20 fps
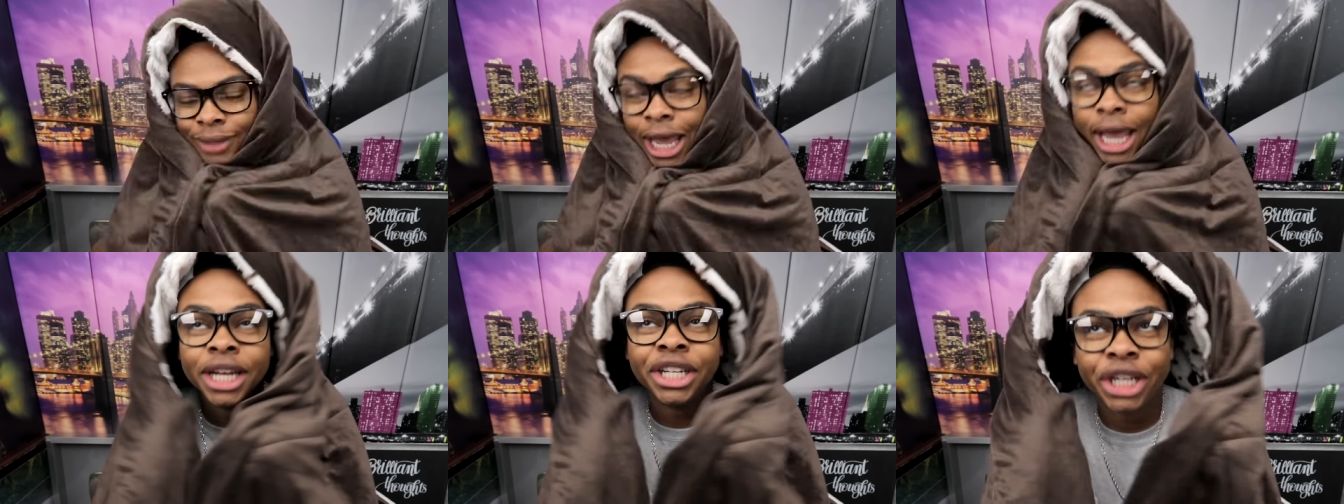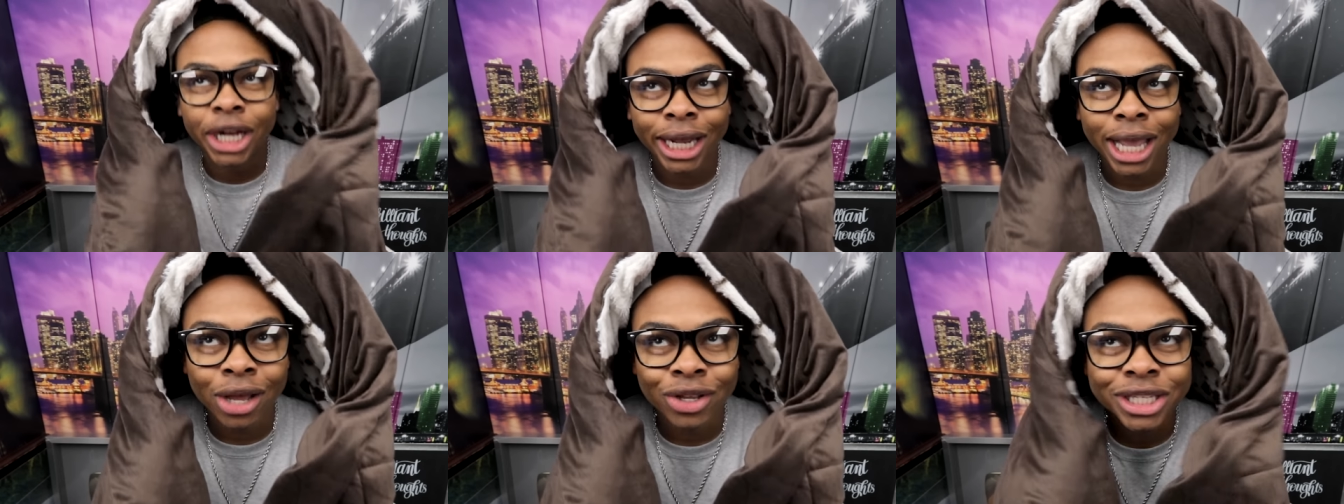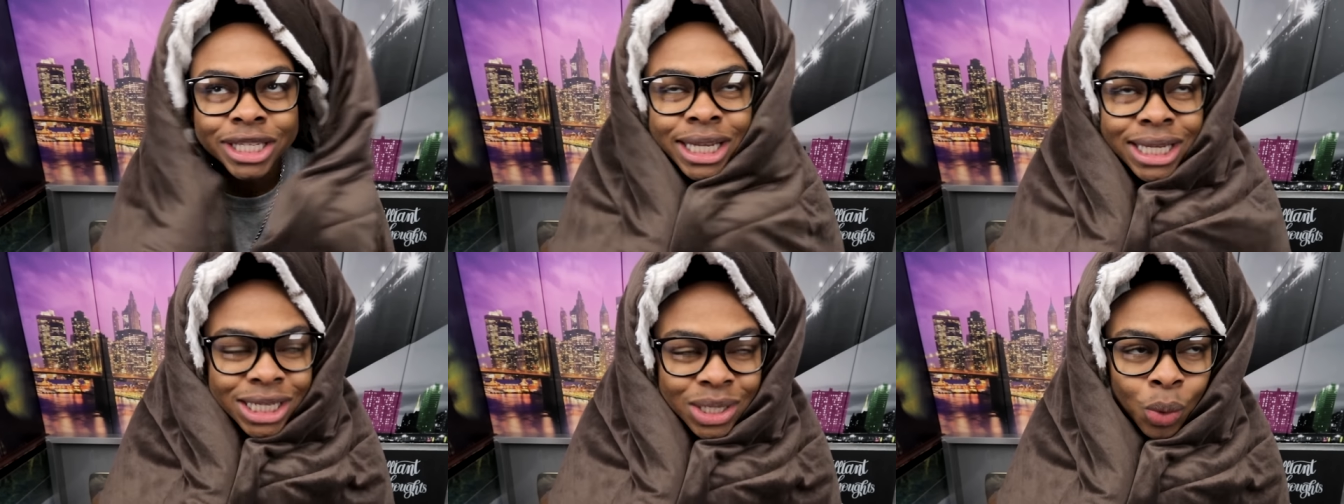And check out
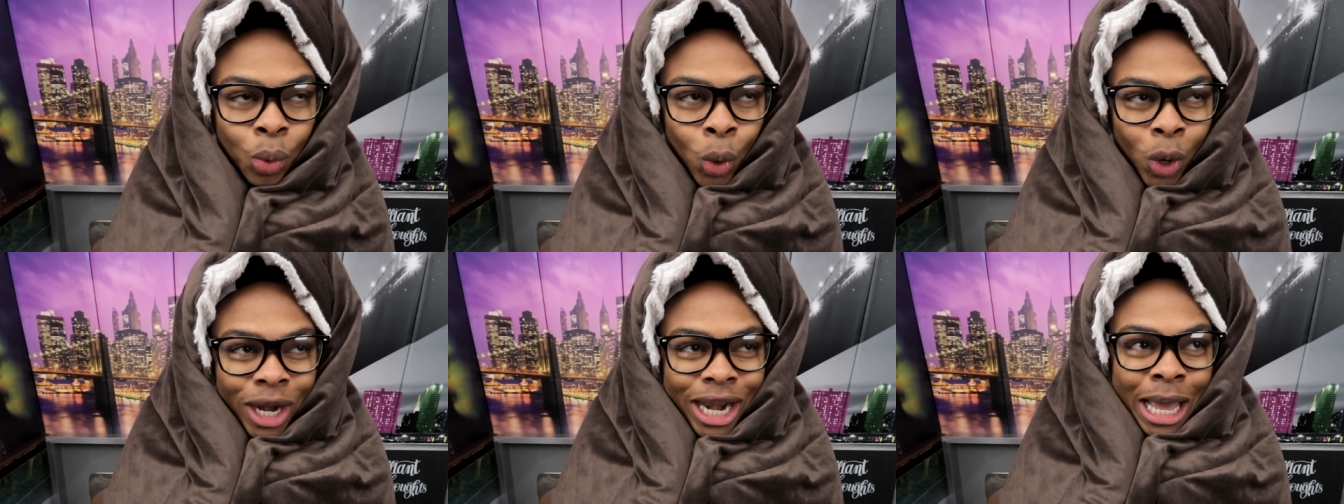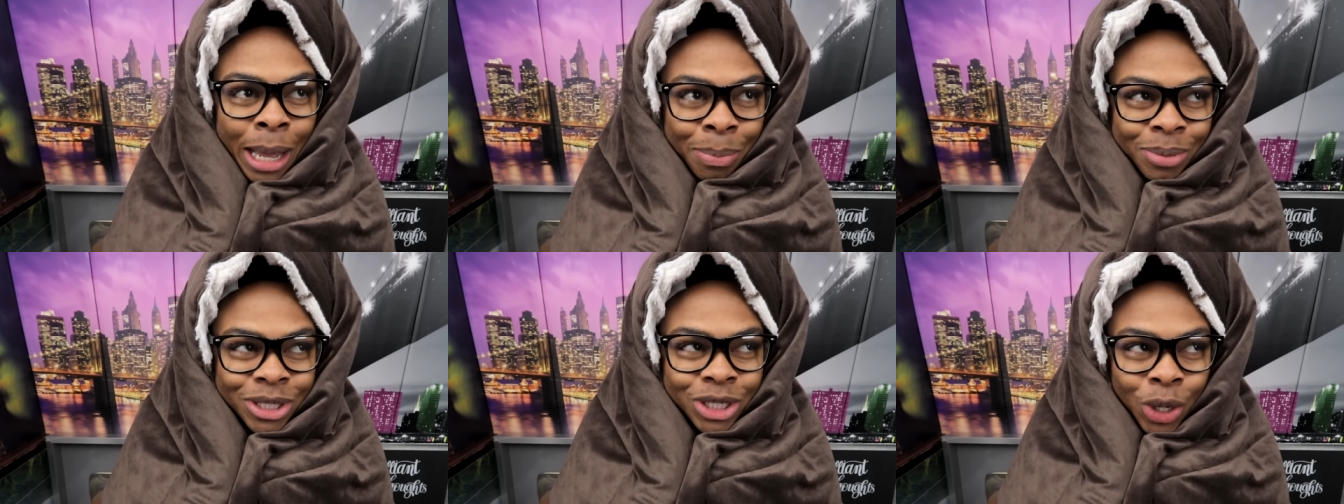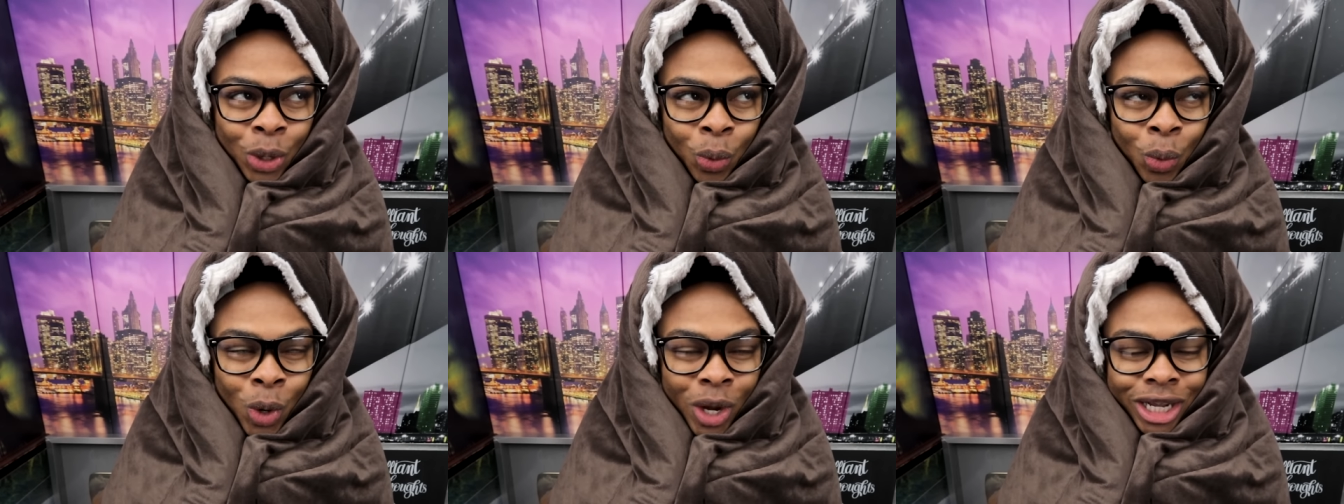season one,
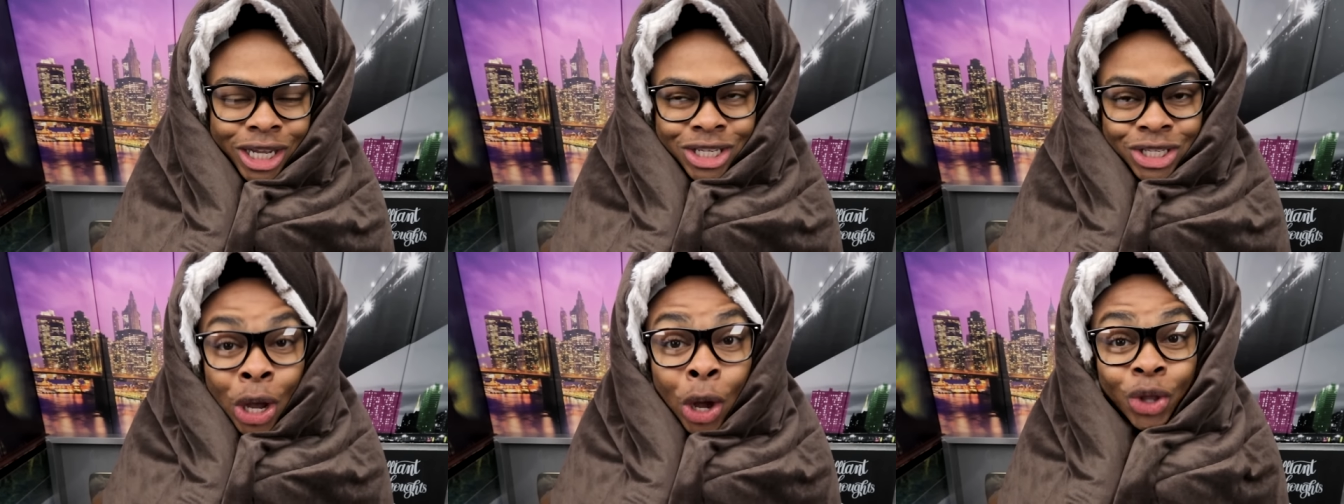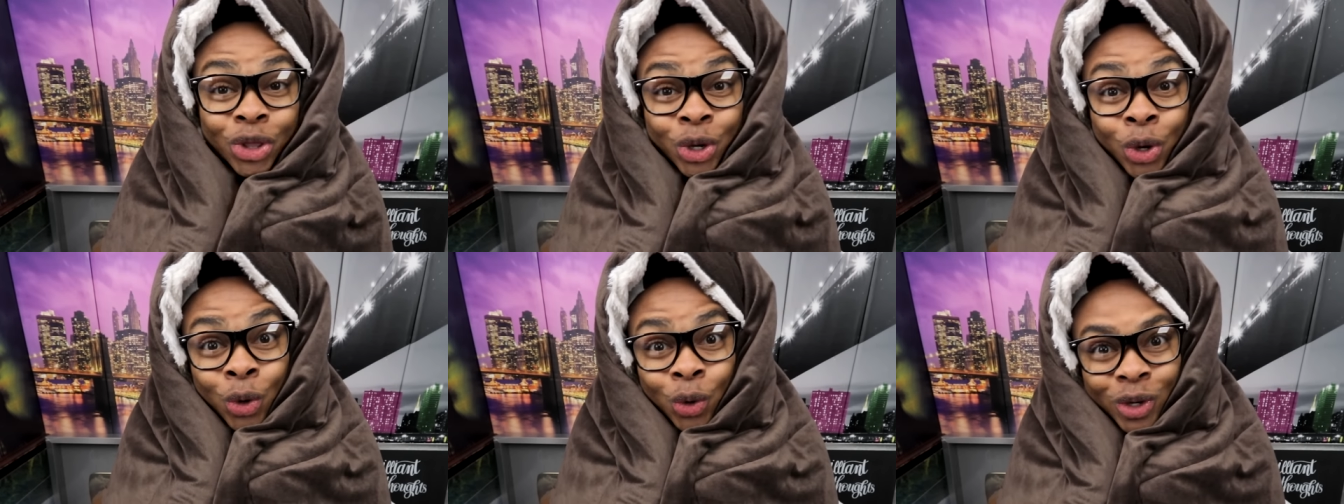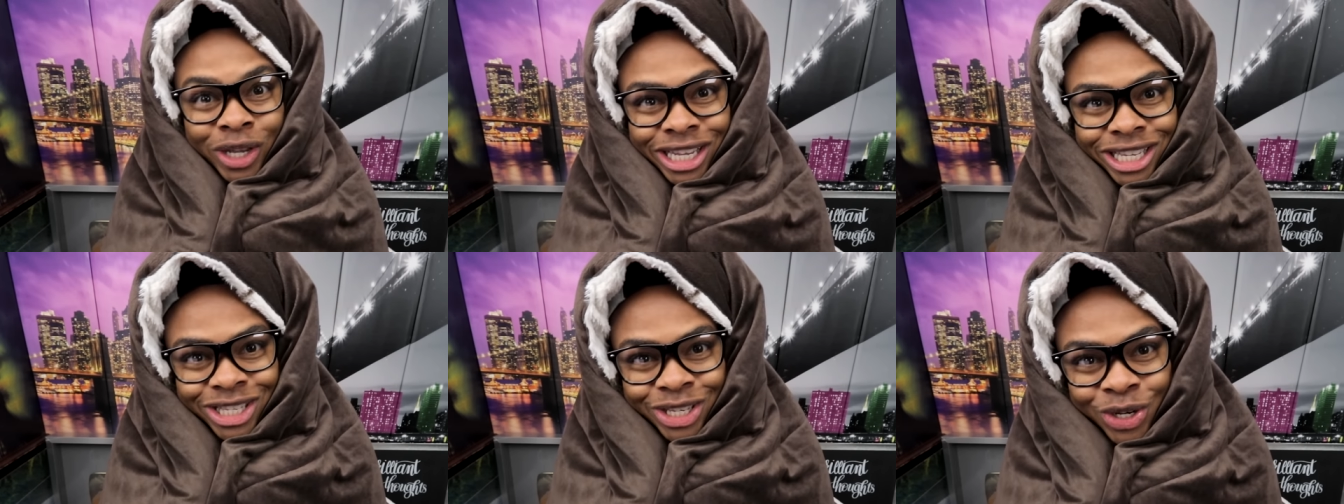episode one, cause all the cool
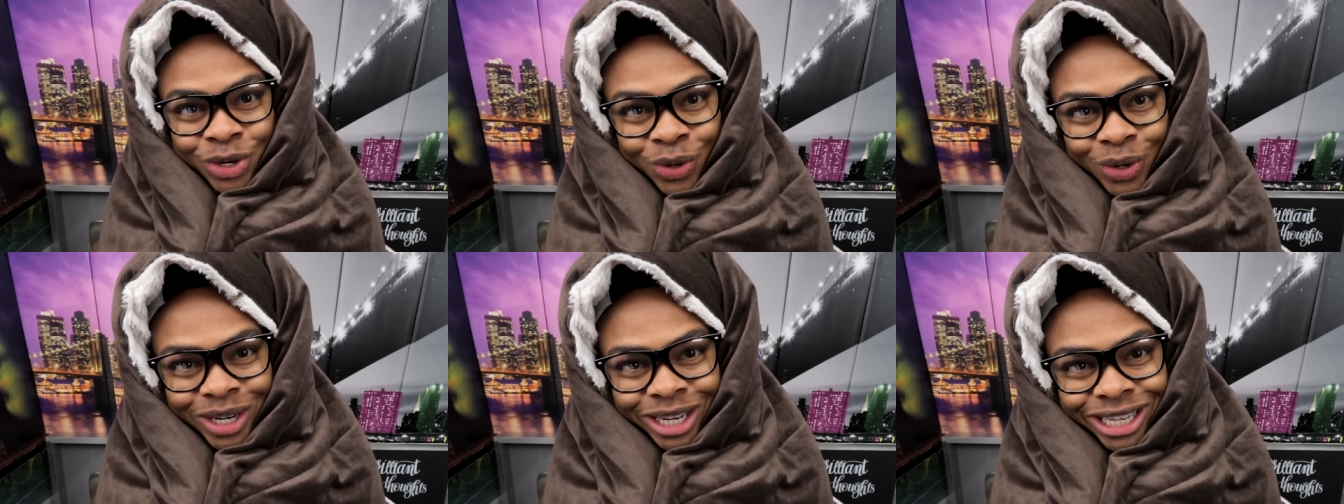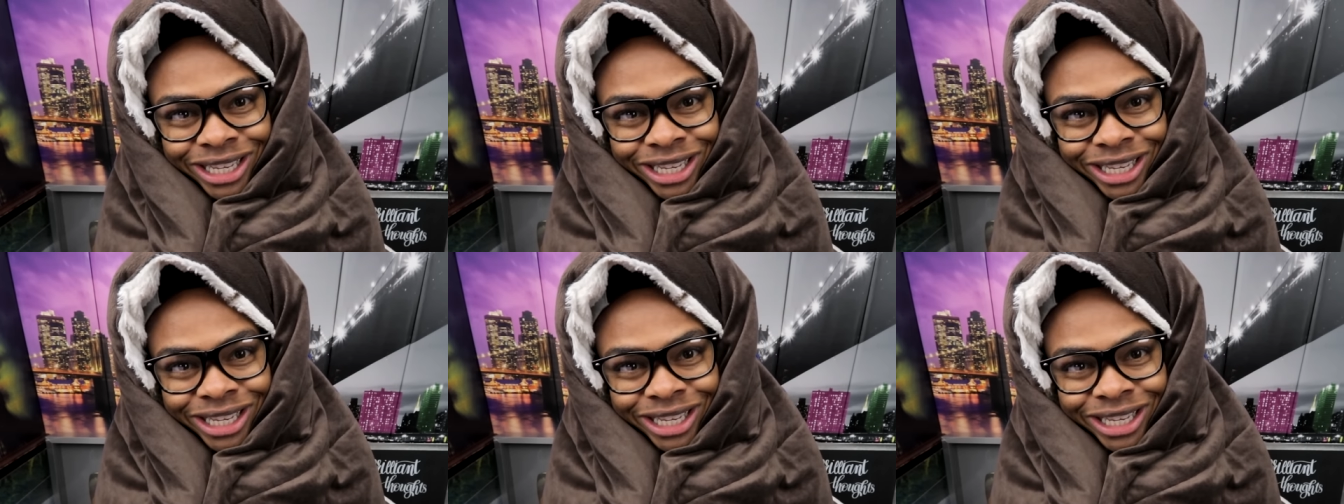kids are doing